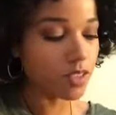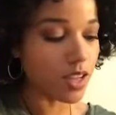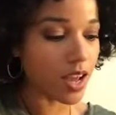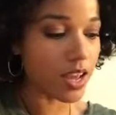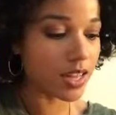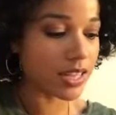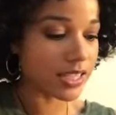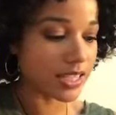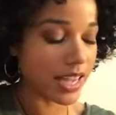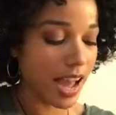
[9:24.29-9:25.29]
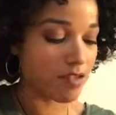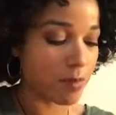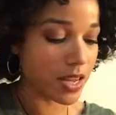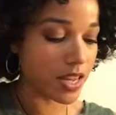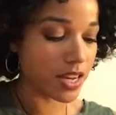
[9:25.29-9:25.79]
Let's see, I've
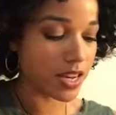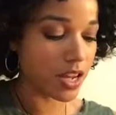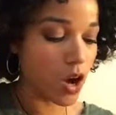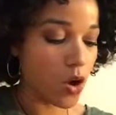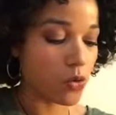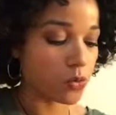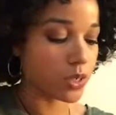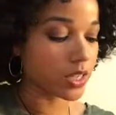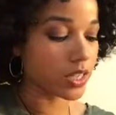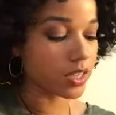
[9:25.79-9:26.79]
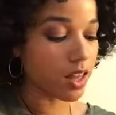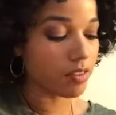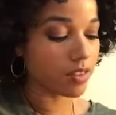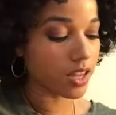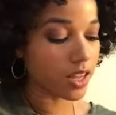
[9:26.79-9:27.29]
been really
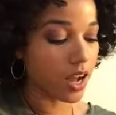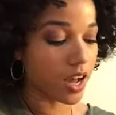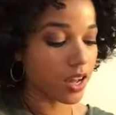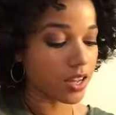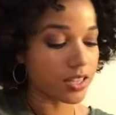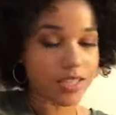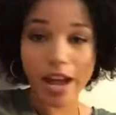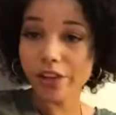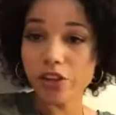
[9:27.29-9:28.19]
loving Tyler,